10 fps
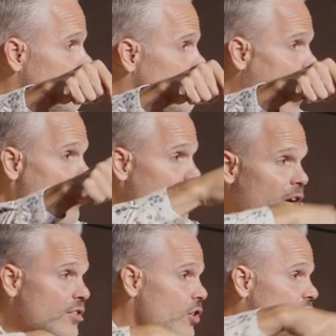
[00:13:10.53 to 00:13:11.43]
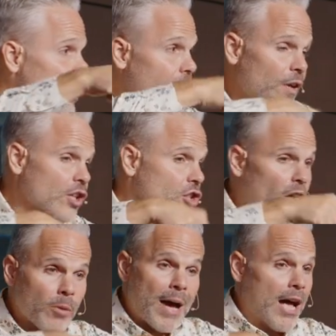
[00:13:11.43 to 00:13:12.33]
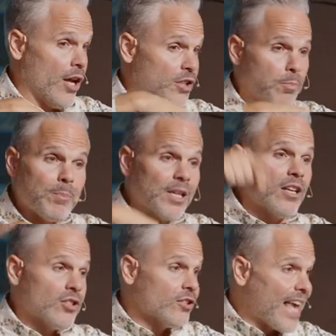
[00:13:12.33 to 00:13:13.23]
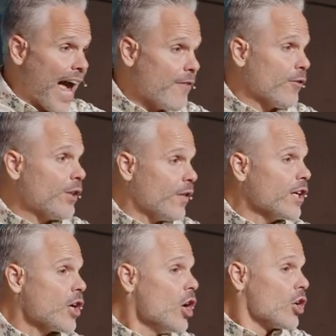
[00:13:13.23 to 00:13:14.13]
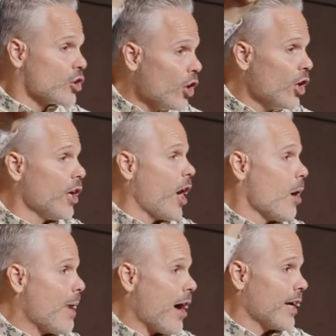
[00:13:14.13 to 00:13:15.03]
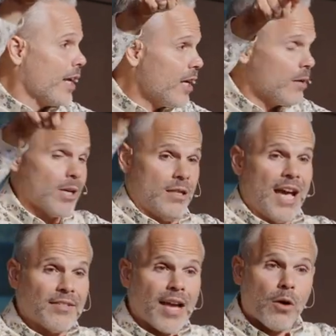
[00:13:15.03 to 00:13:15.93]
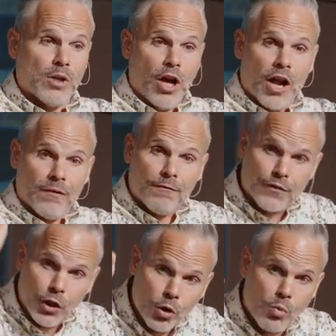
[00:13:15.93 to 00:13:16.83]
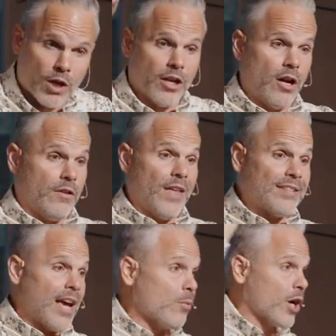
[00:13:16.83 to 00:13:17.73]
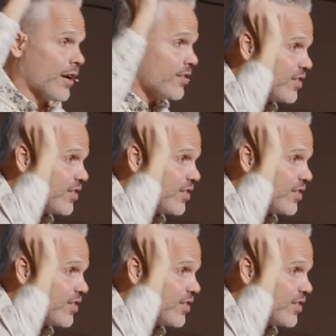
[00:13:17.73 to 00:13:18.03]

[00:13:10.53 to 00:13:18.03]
Not because there's anything good about us, but because there's everything good about him. And that's how we ought to view one another. That's how we ought to